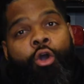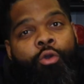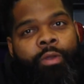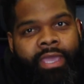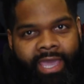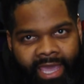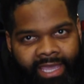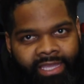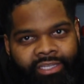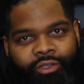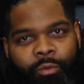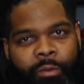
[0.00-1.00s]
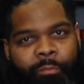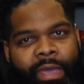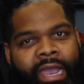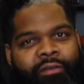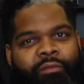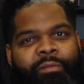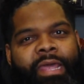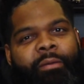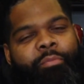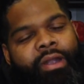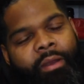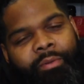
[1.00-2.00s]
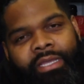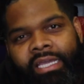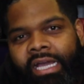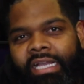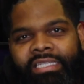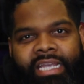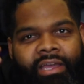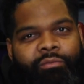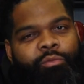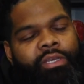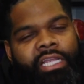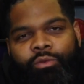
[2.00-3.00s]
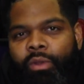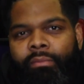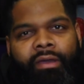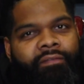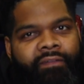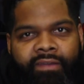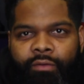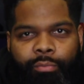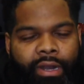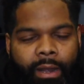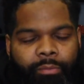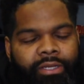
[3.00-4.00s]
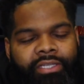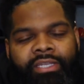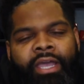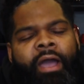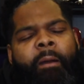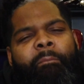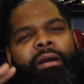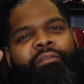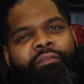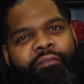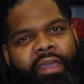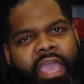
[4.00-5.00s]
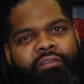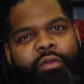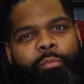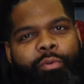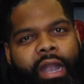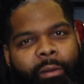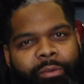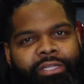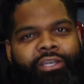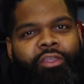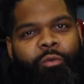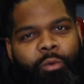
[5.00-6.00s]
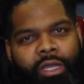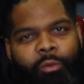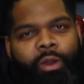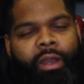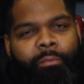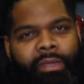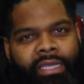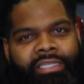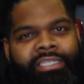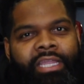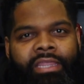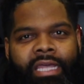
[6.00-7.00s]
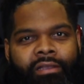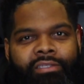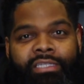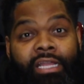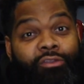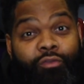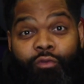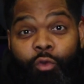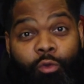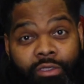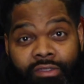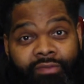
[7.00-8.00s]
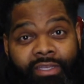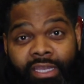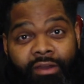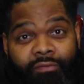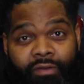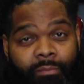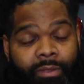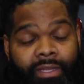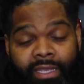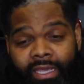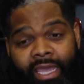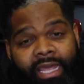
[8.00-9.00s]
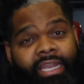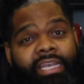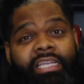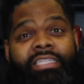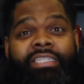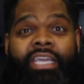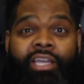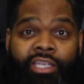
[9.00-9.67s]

Okay, so we're back from that property, guys. i that's one of my favorite properties. My favorite properties are the one where I make $10,000 over the course of a year from it. And it doesn't